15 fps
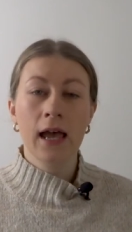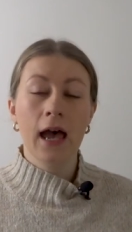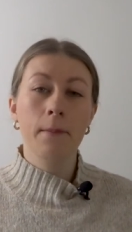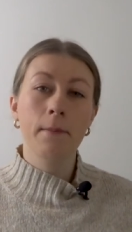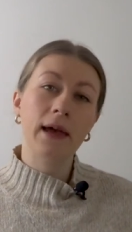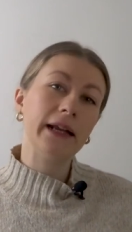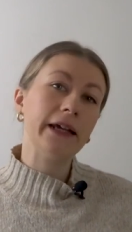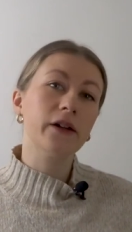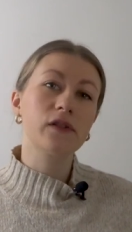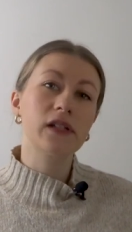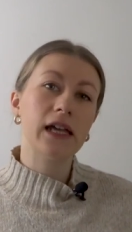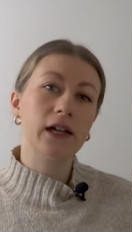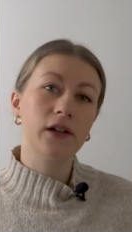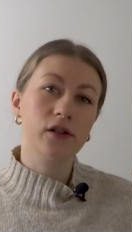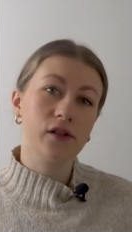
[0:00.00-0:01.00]
and many have
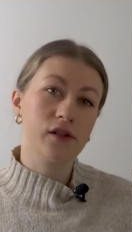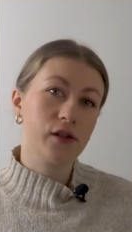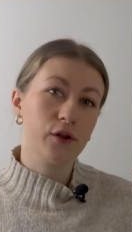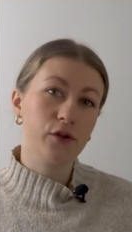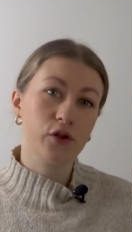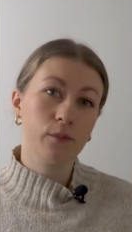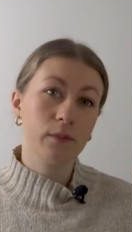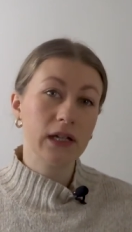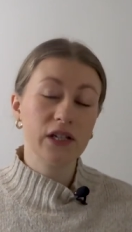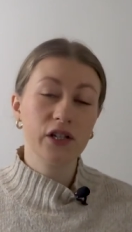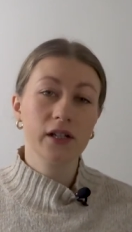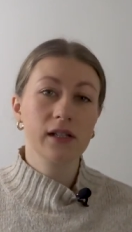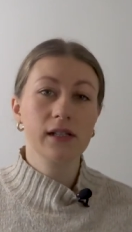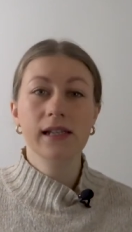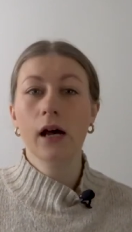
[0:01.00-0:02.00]
taken to social
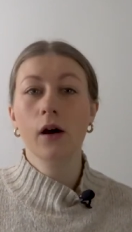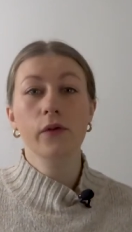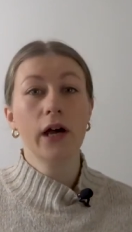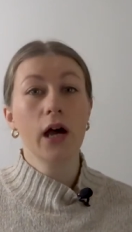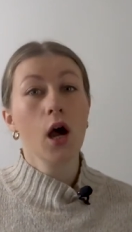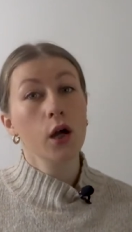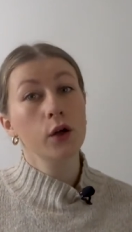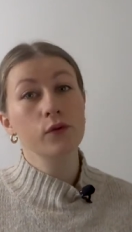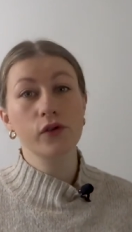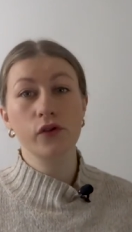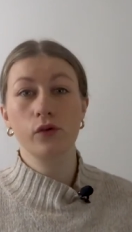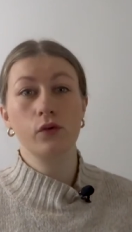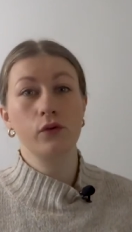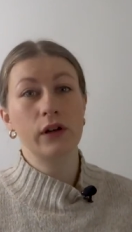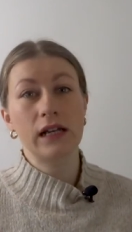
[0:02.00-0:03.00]
media to tell their own
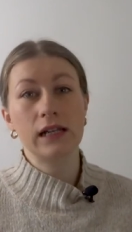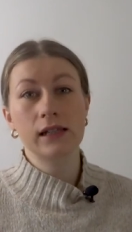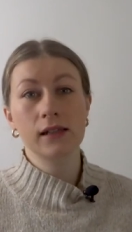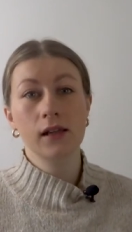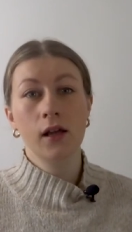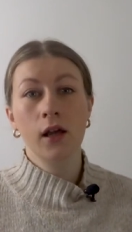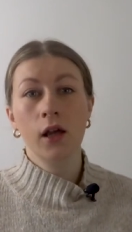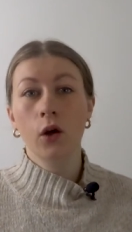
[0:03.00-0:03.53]
stories